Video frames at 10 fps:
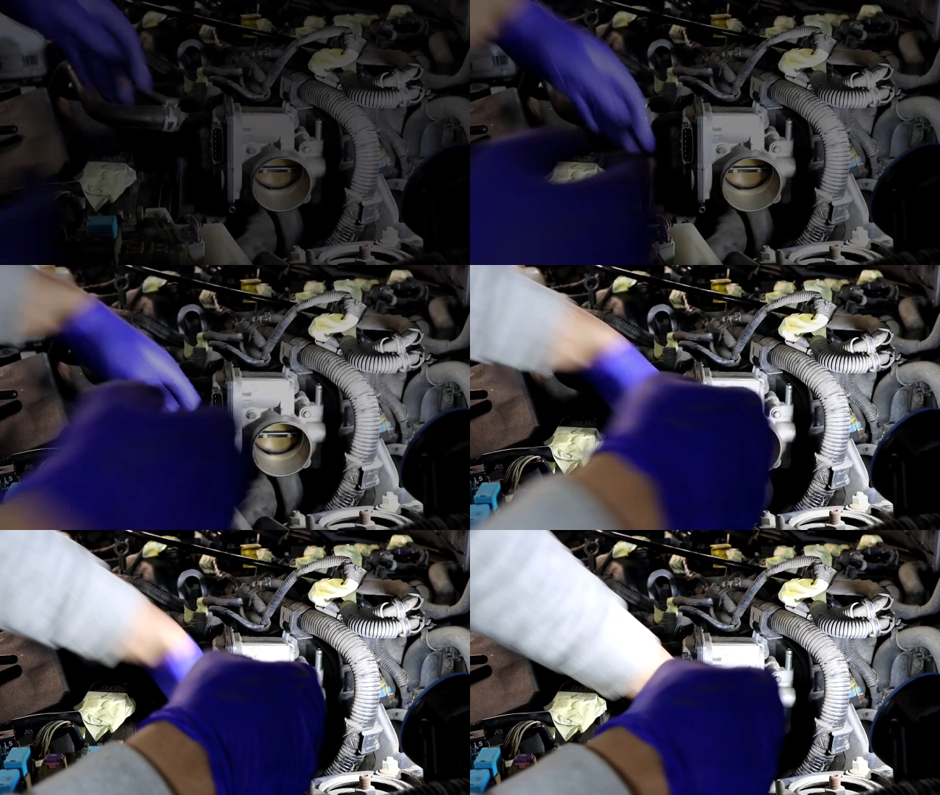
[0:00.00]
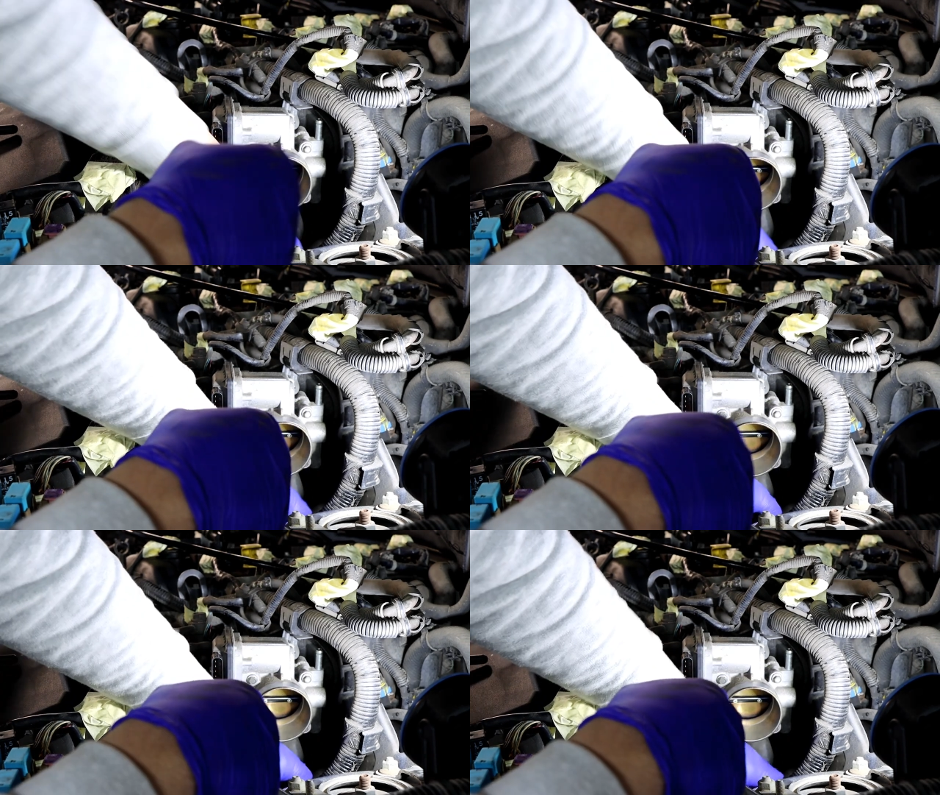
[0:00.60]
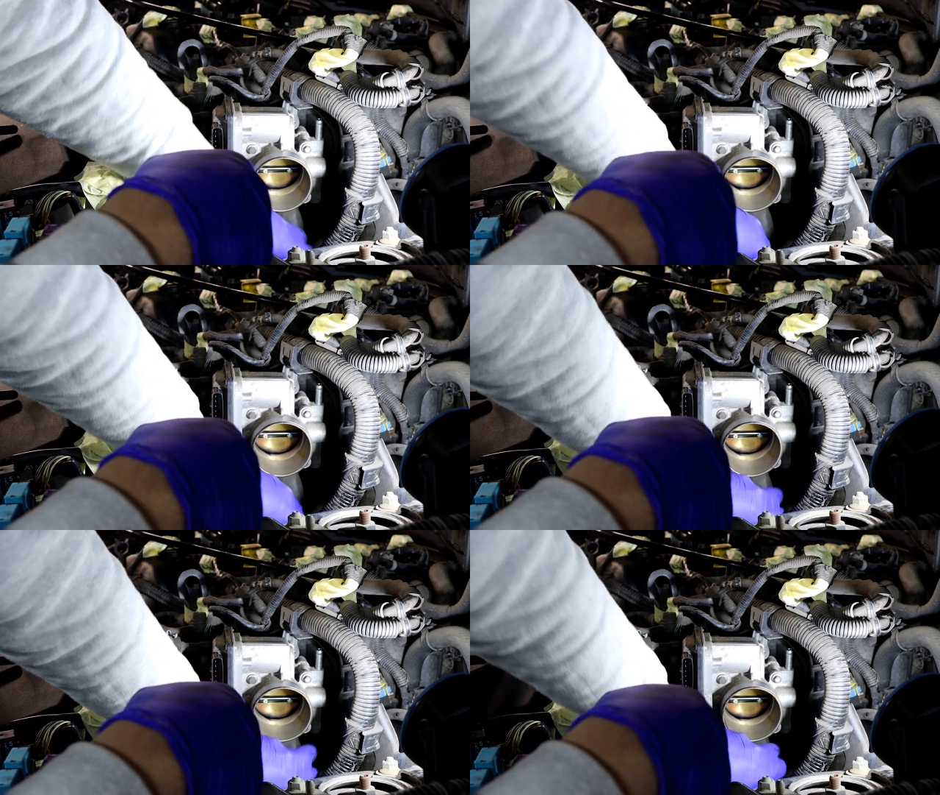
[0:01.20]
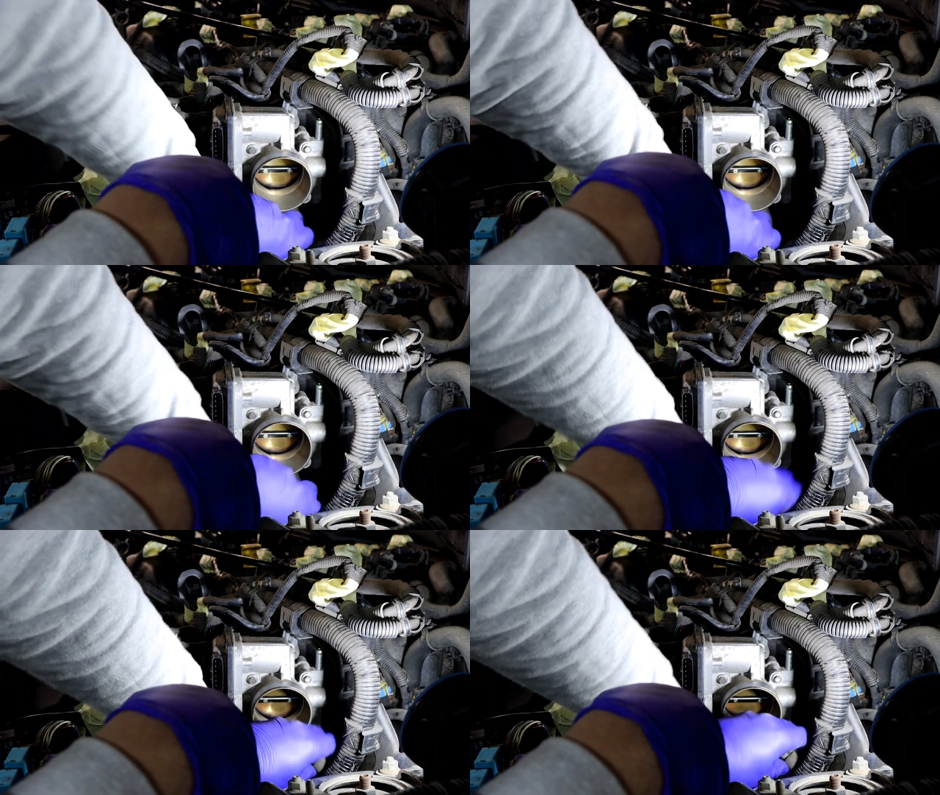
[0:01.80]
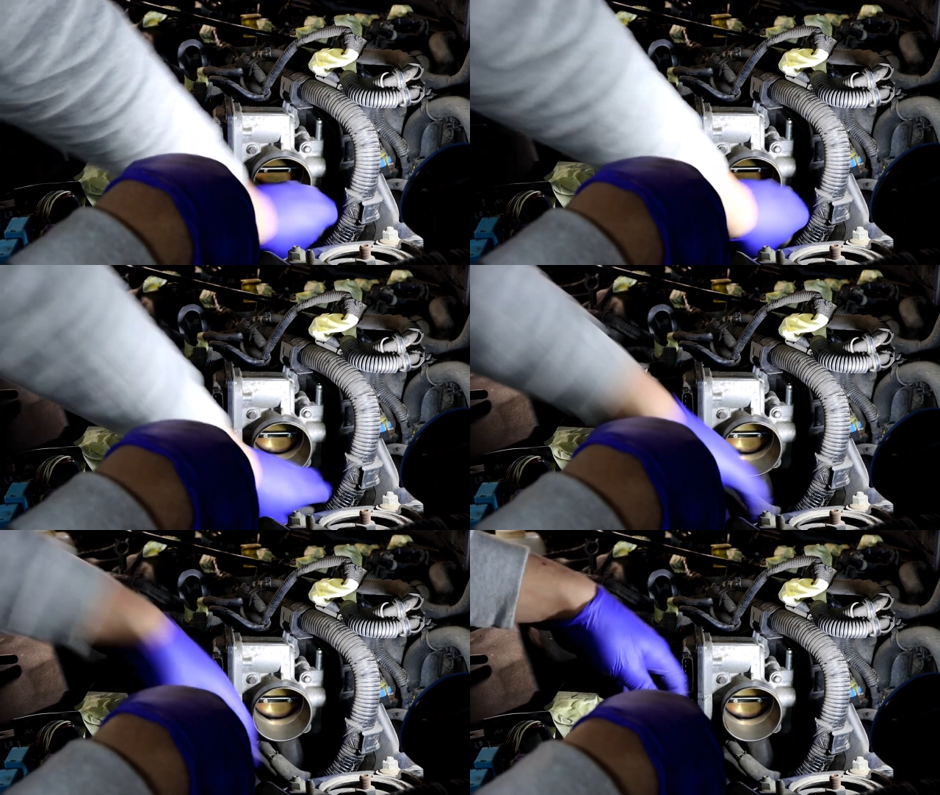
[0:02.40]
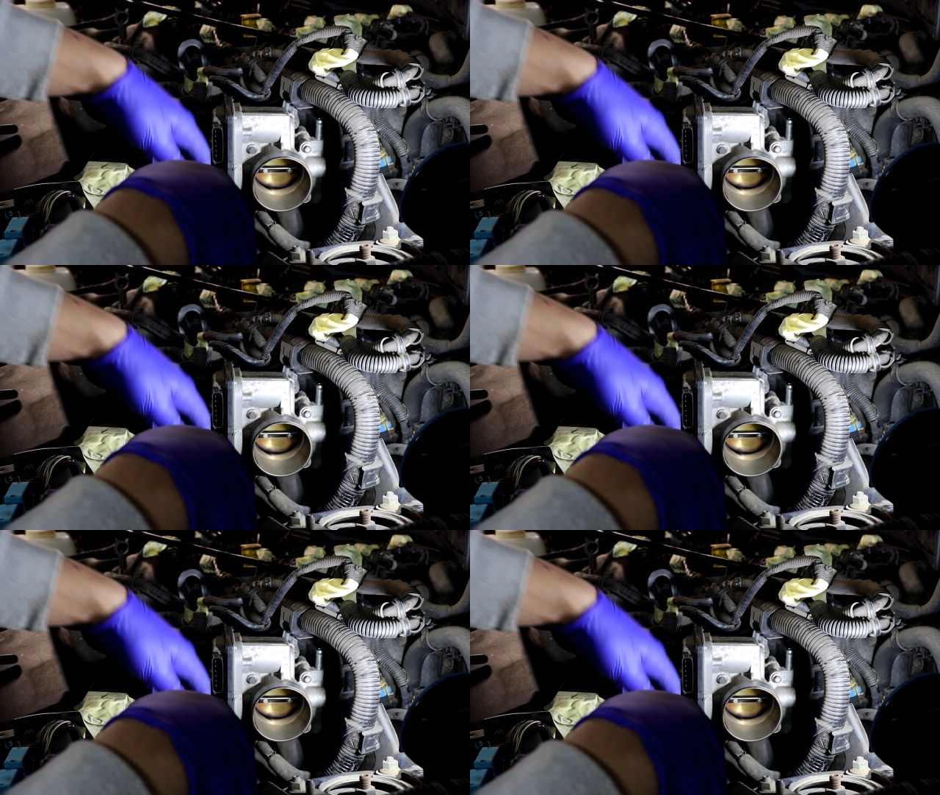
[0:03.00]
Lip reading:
(no speaker visible)